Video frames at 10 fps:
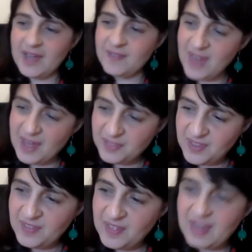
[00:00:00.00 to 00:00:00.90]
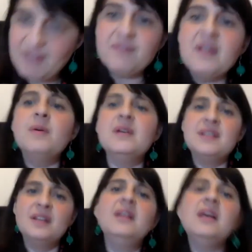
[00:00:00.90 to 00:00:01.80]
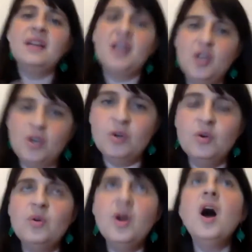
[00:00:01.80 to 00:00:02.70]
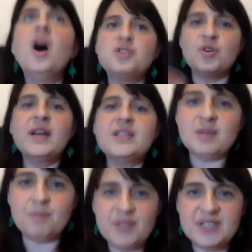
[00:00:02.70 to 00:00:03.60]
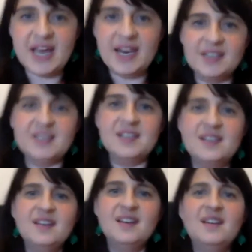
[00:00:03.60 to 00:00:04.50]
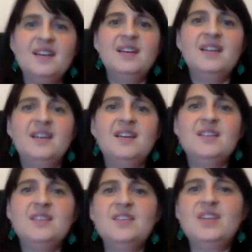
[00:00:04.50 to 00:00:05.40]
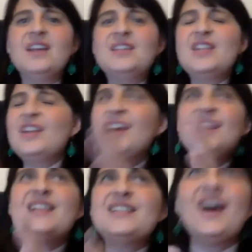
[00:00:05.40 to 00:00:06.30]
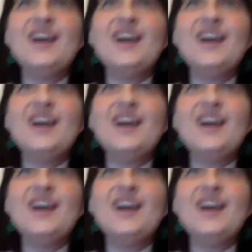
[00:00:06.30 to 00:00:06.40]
And that thing that they feel is the thing that you are trying to present. So I know